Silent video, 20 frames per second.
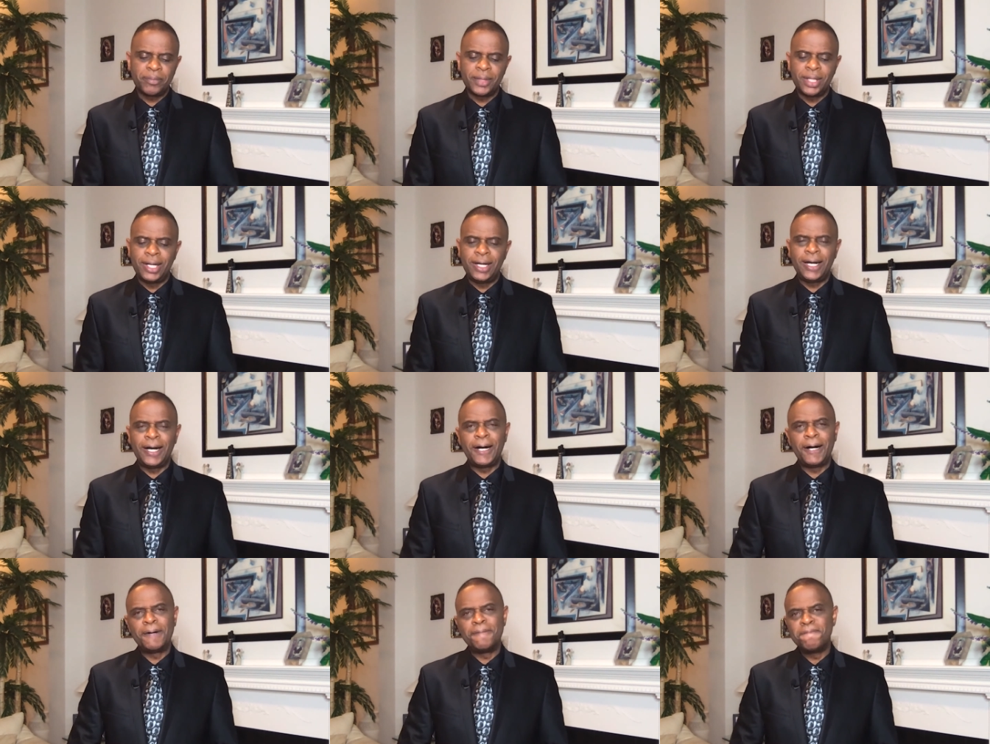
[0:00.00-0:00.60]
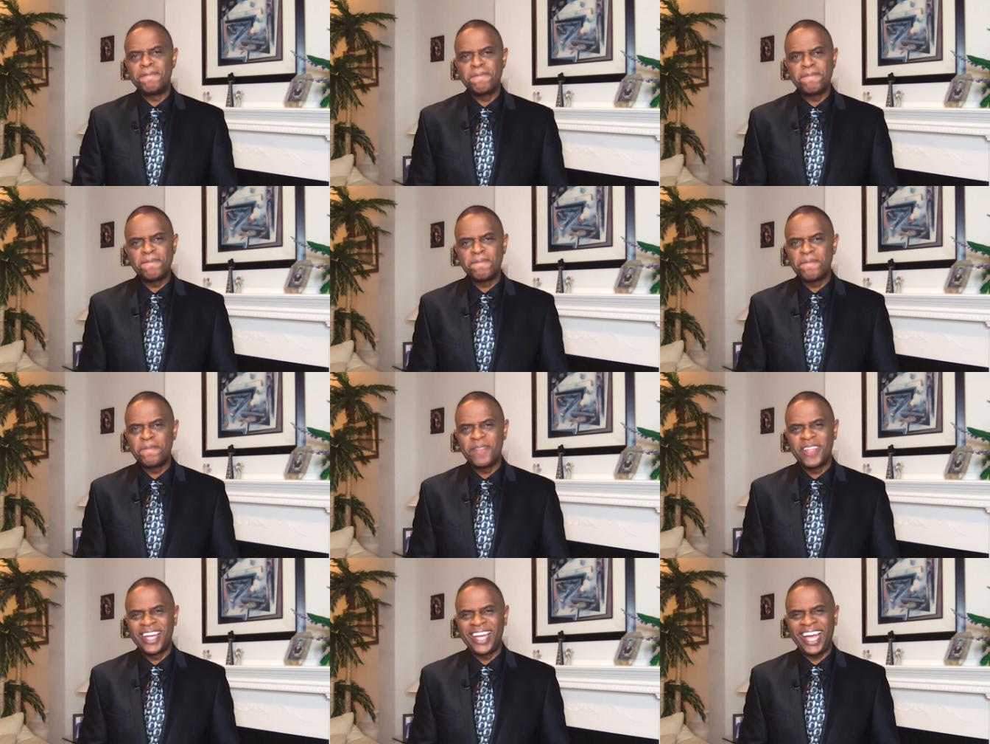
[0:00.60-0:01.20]
um,
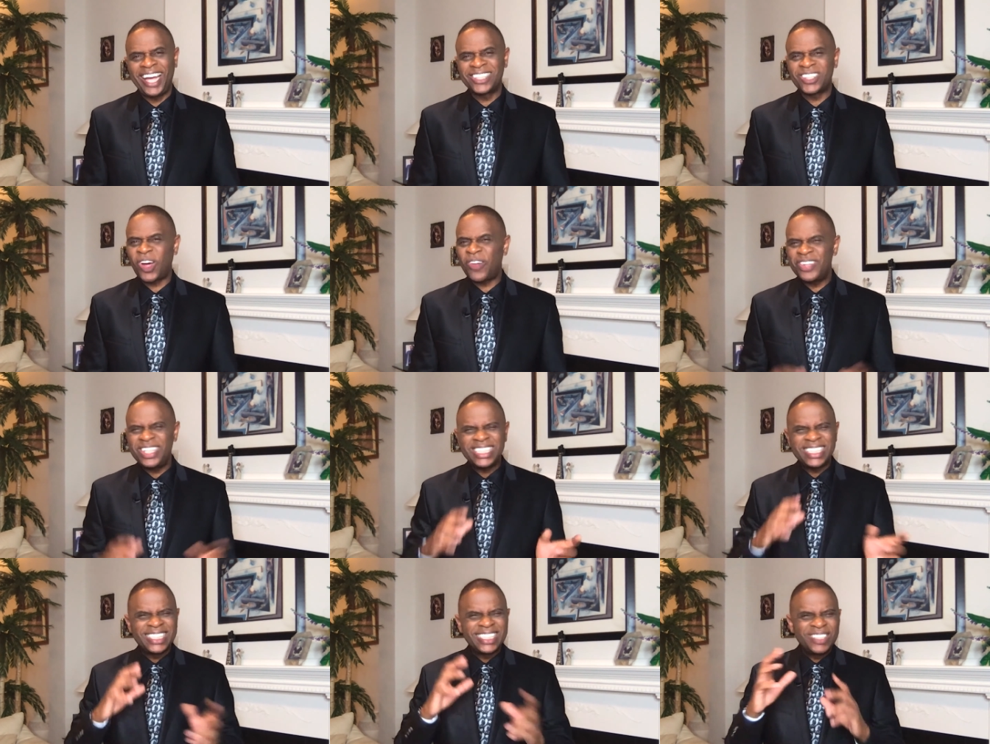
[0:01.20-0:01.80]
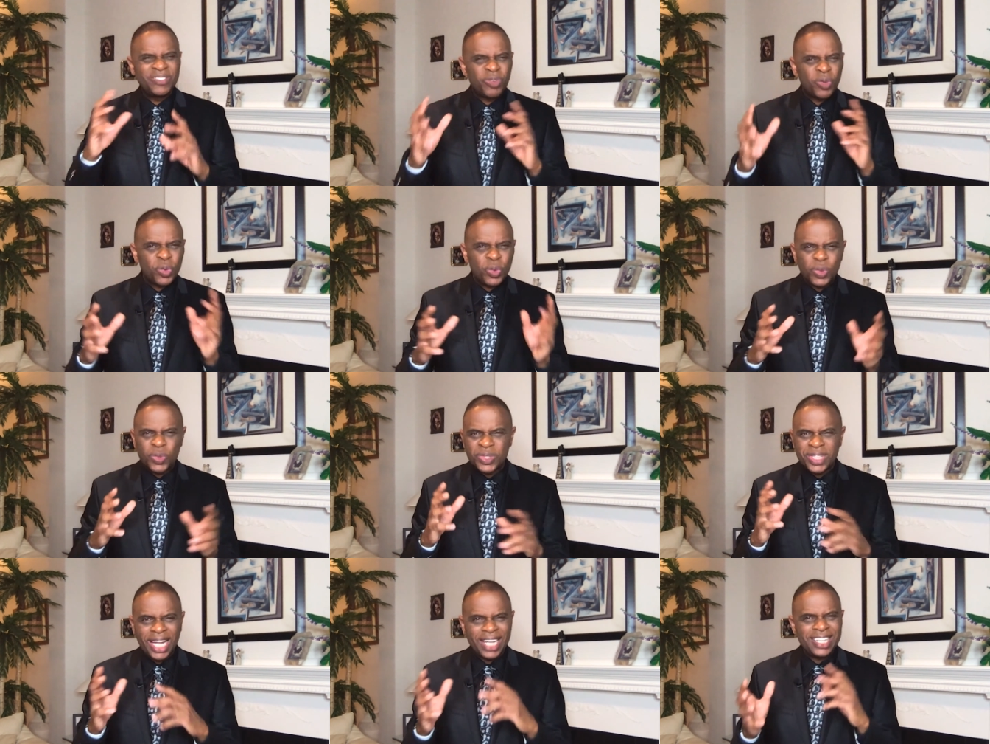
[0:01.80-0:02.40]
has all these
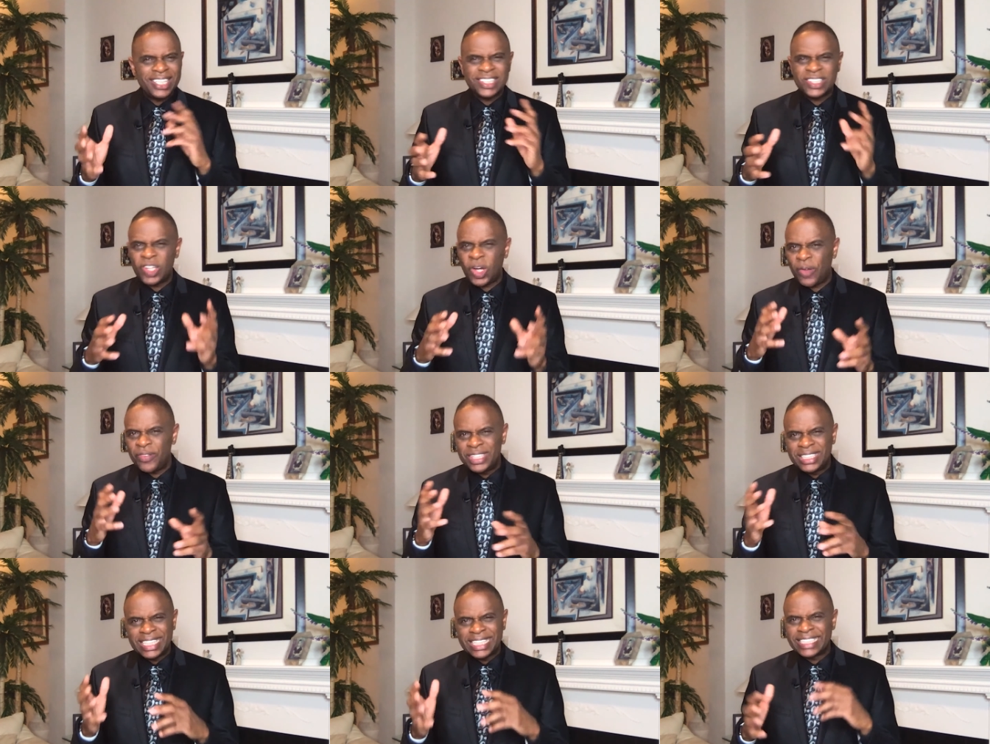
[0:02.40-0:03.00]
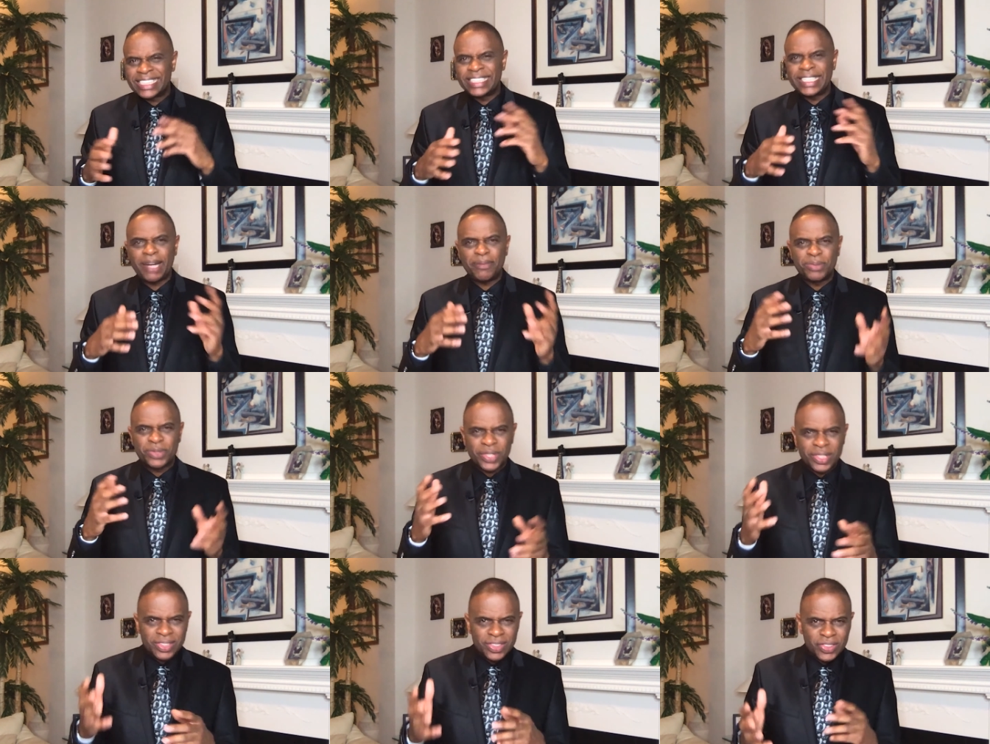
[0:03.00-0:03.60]
rules and listen to all these
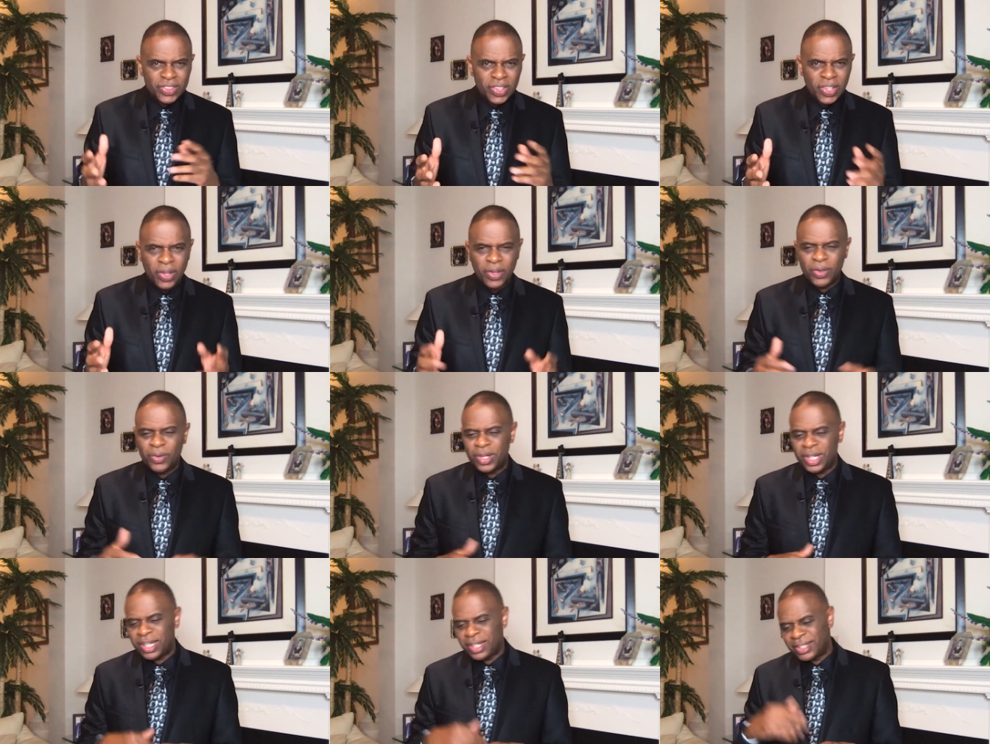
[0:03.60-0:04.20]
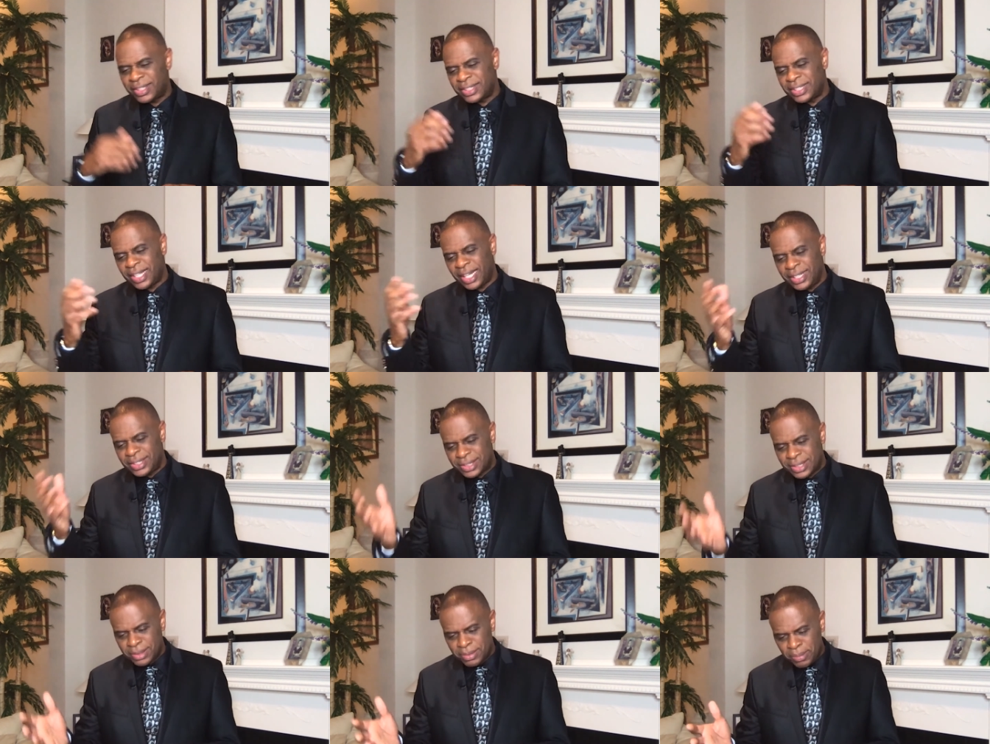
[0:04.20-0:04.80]
exceptions, you know, well, in
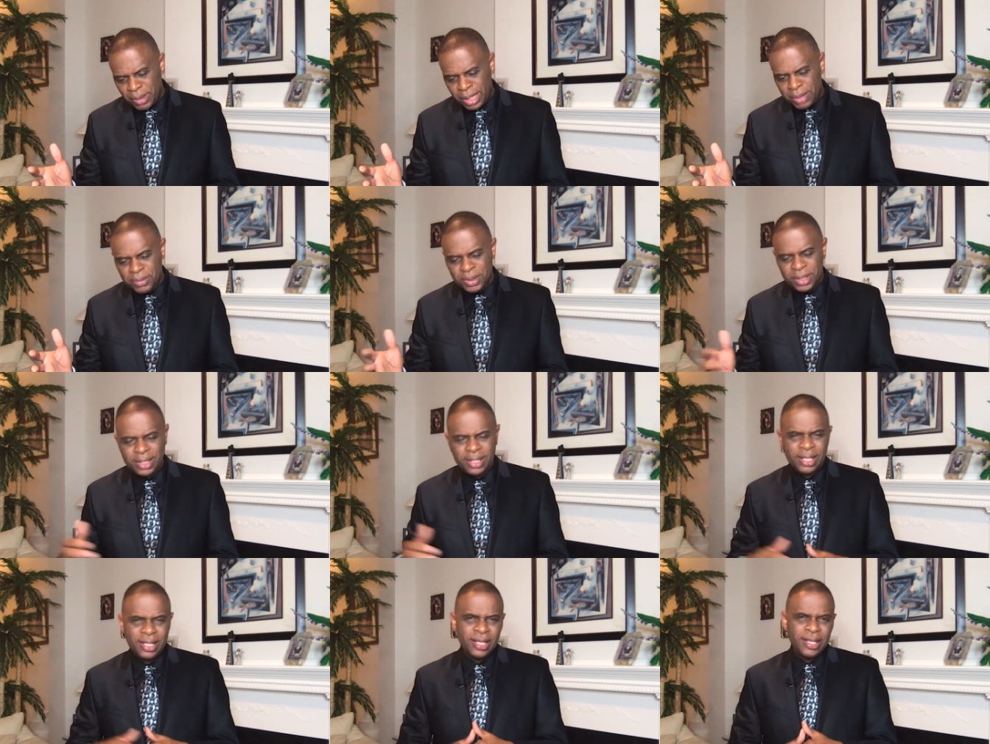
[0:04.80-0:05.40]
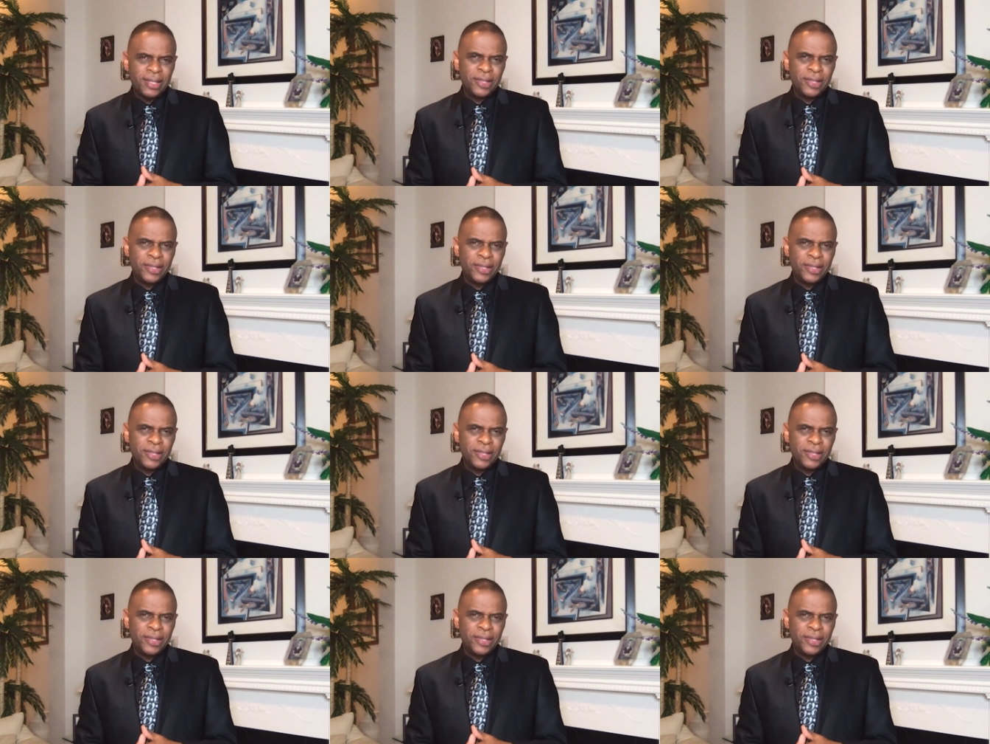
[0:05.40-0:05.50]
case the baby,